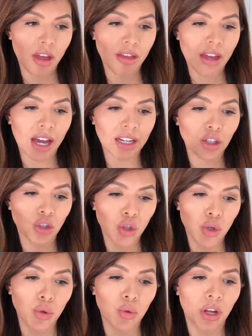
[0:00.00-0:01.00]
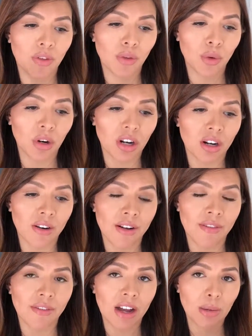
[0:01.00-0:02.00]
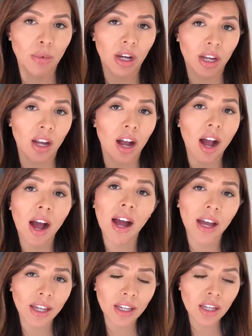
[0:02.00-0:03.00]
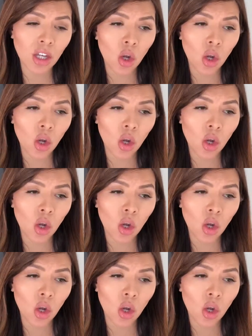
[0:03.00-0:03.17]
that is true if you are vibrating high,